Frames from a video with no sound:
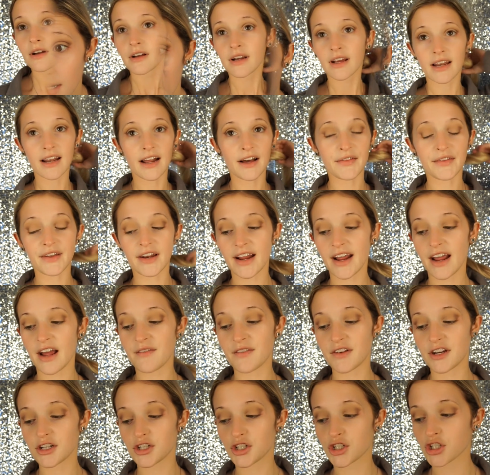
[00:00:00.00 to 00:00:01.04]
And now that I
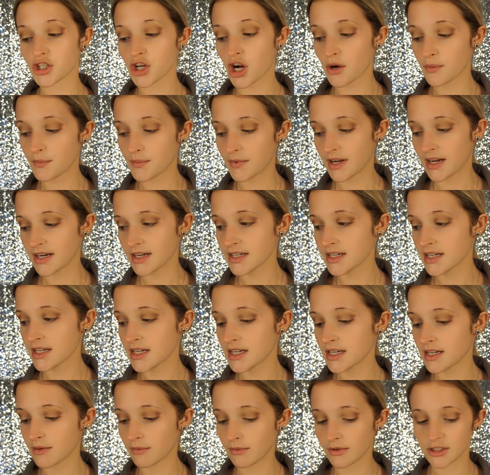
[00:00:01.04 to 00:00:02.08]
have it sharpened,
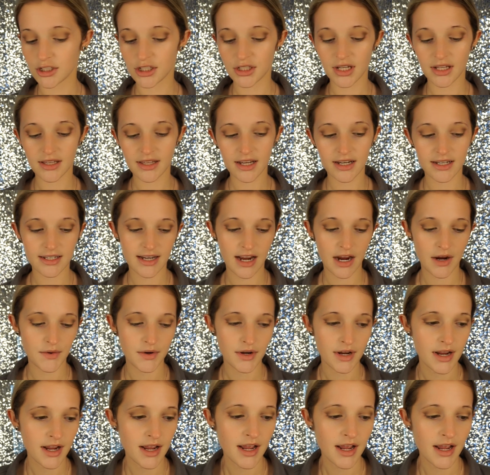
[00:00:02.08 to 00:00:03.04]
I'm gonna set that down.